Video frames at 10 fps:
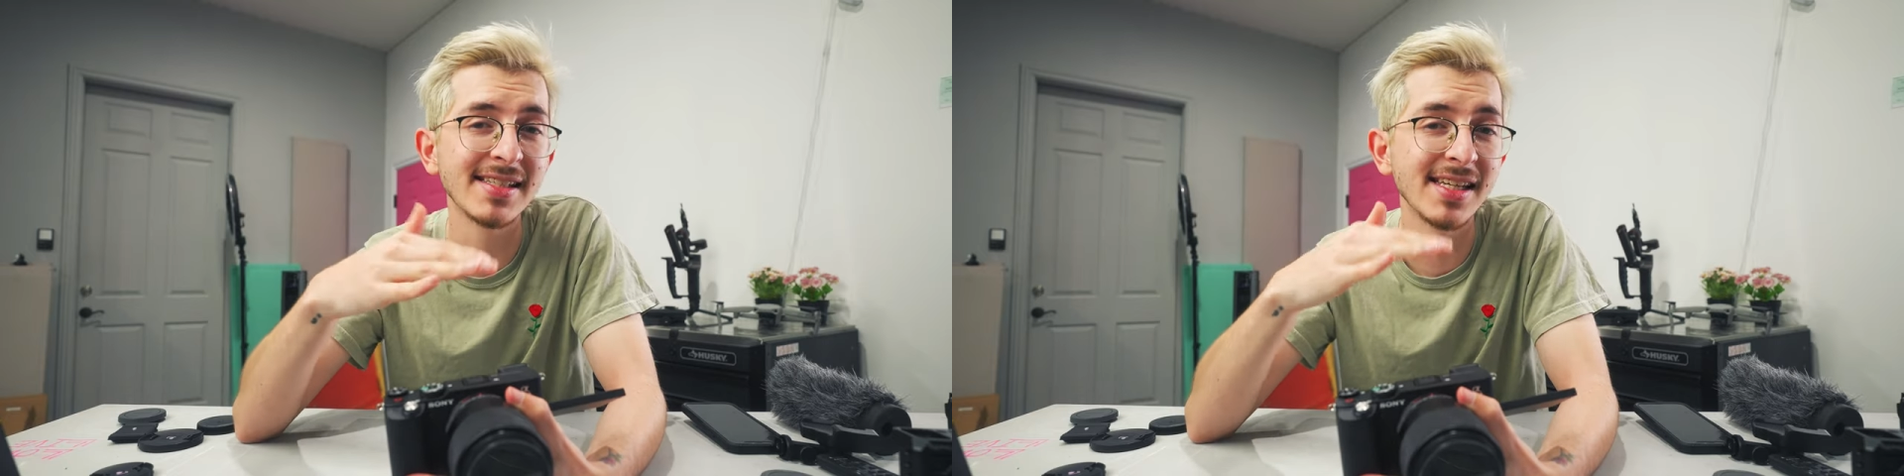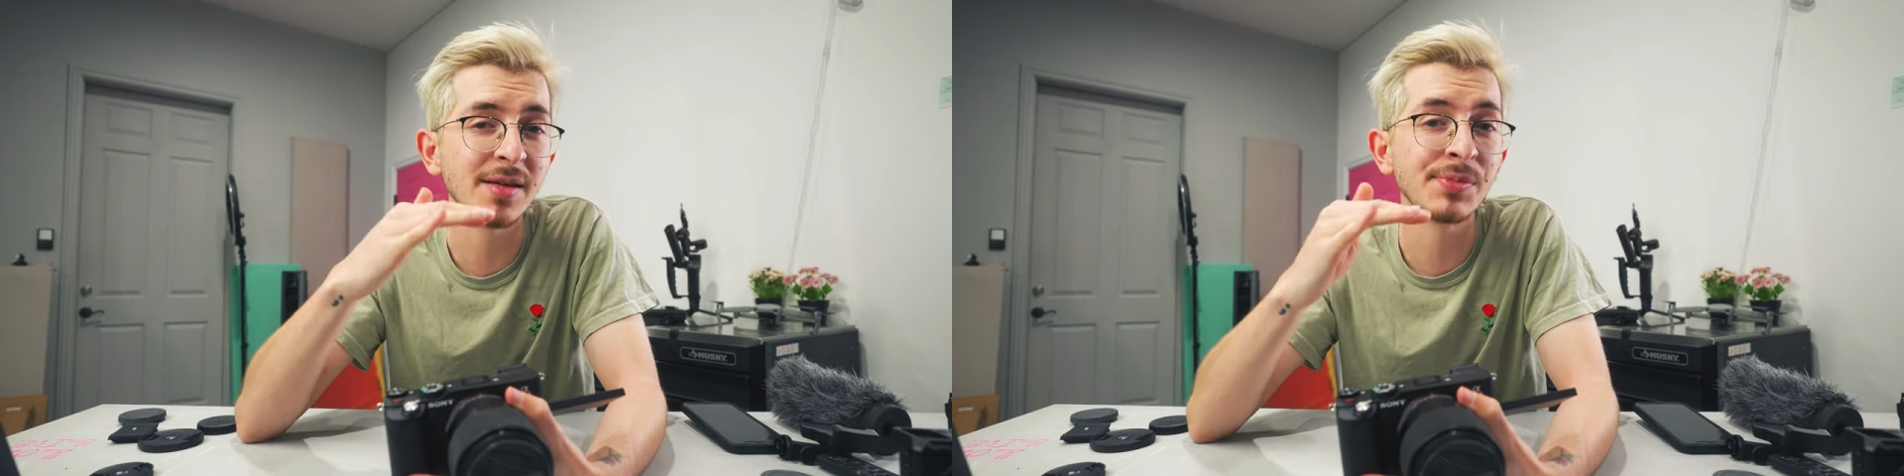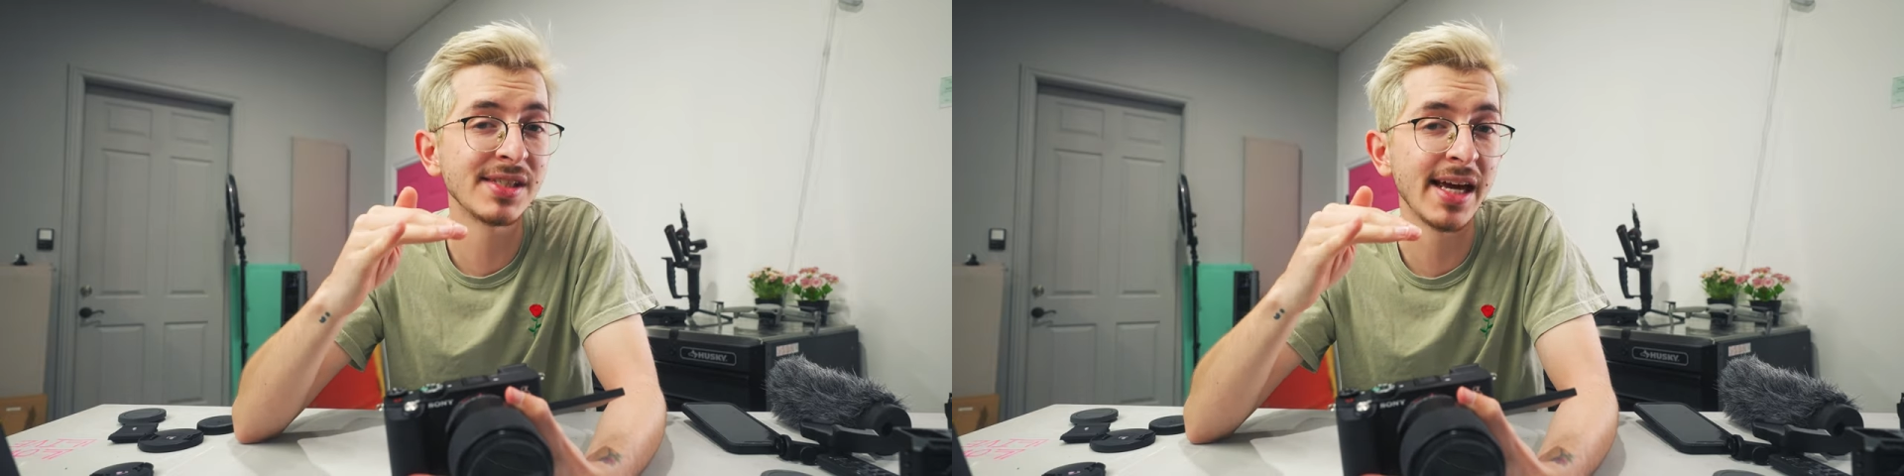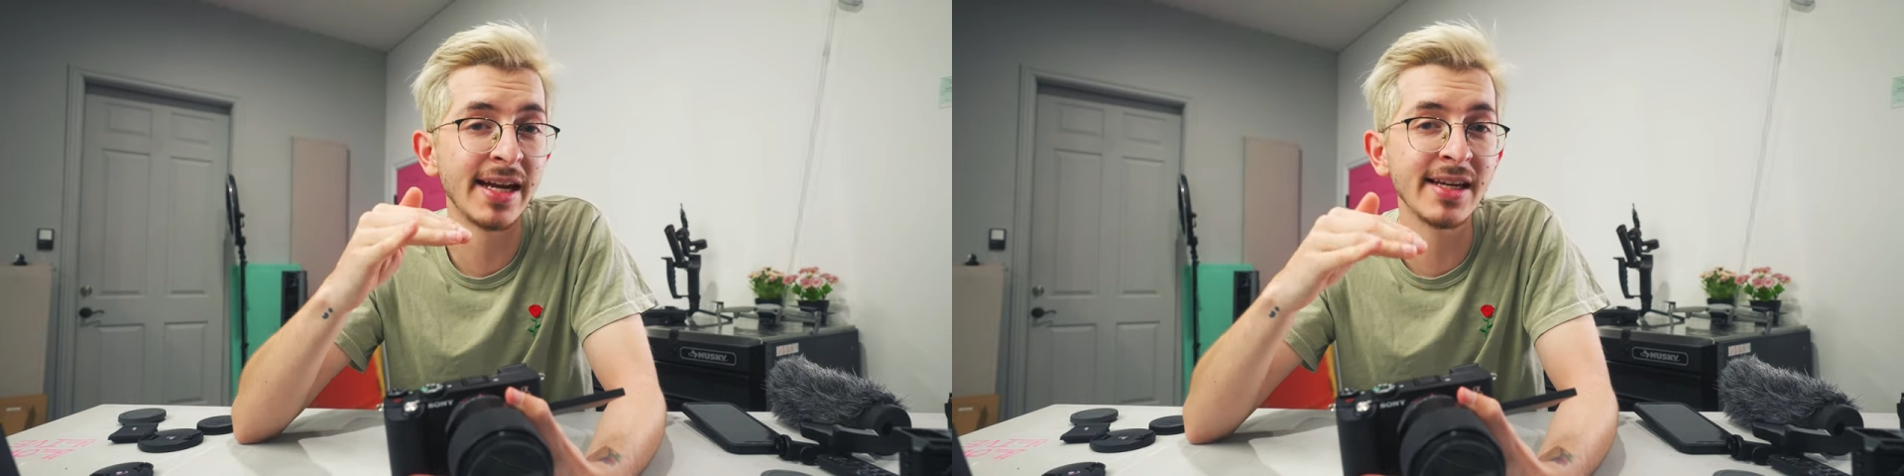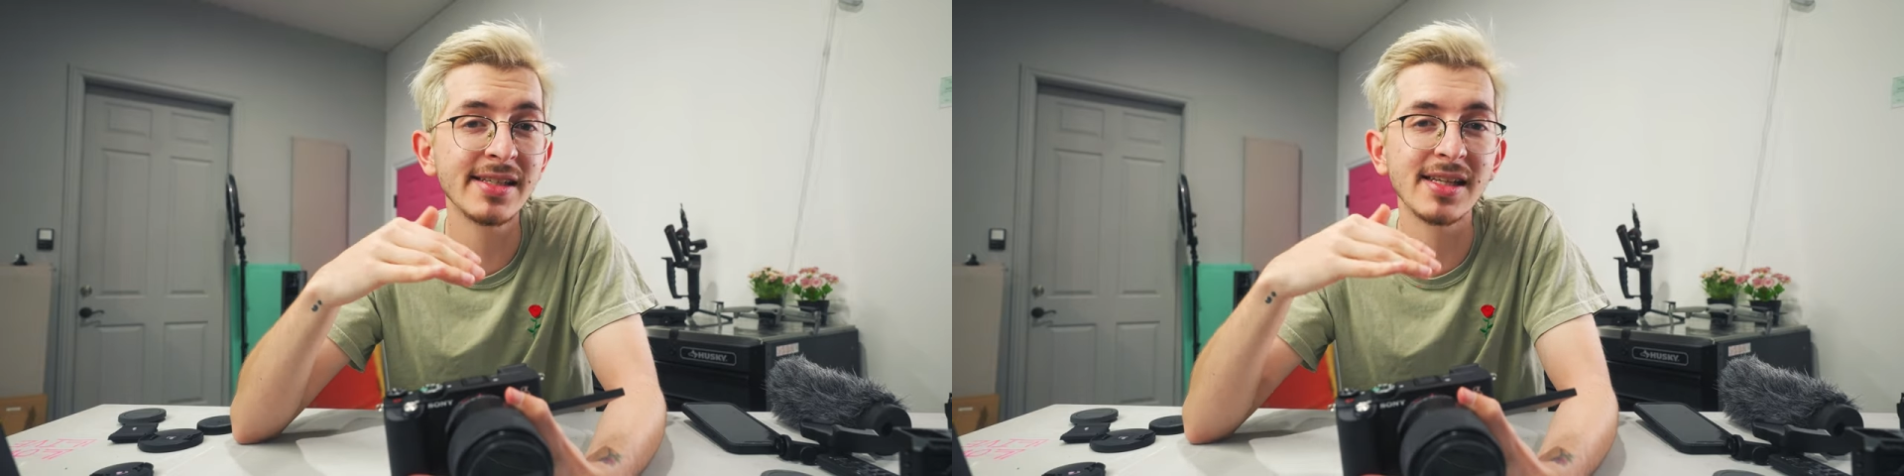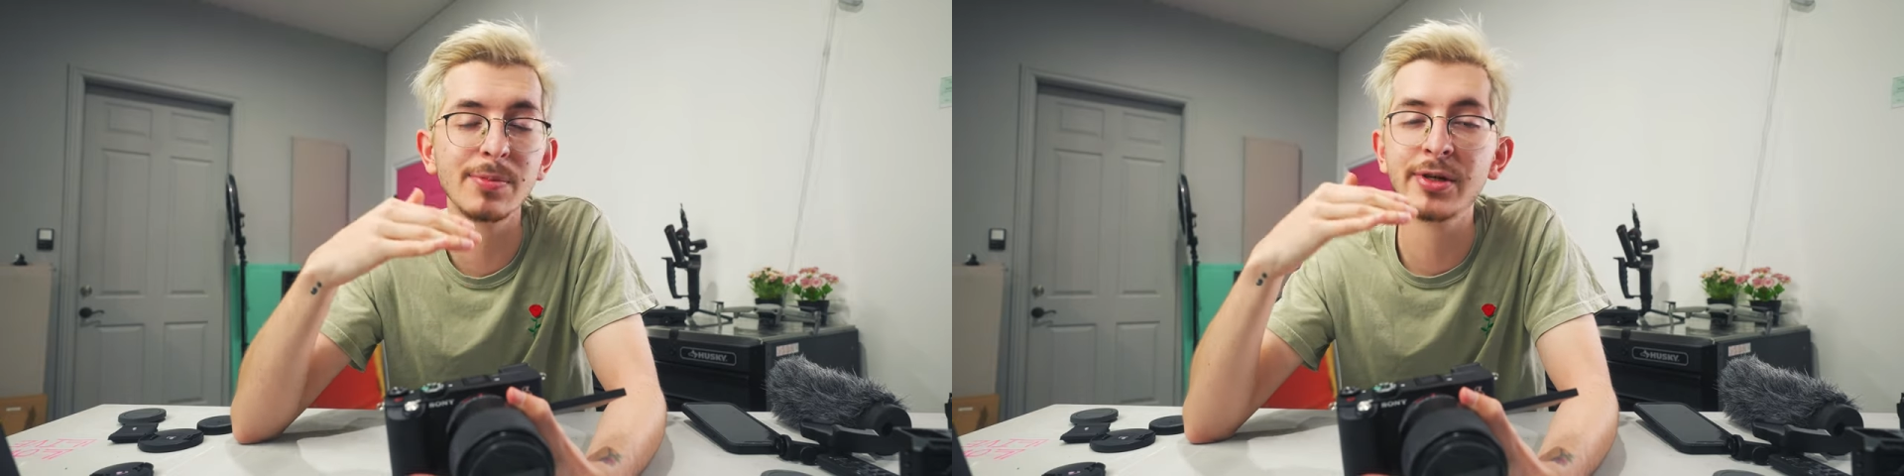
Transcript: same settings in